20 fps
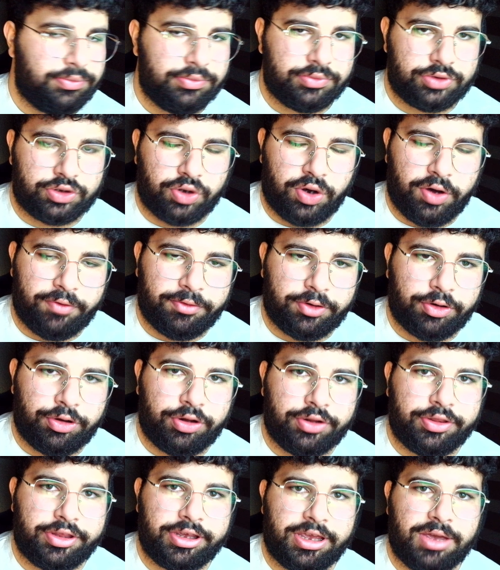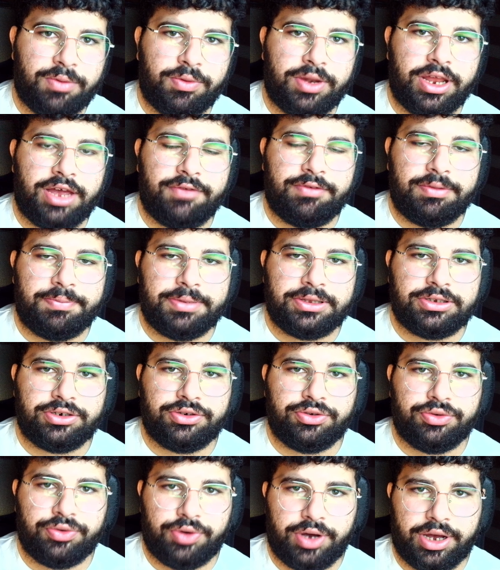So overall the game will have a better
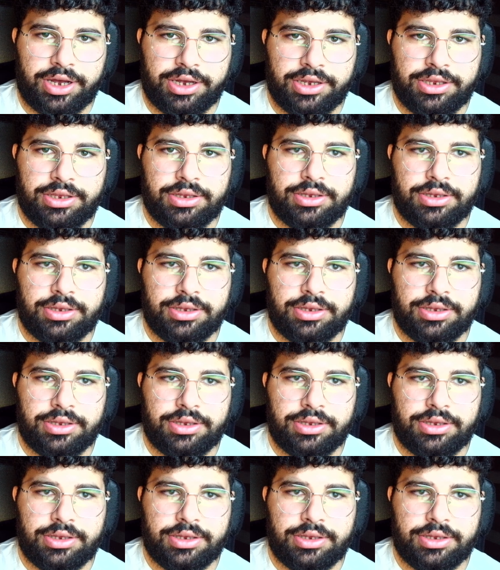UI,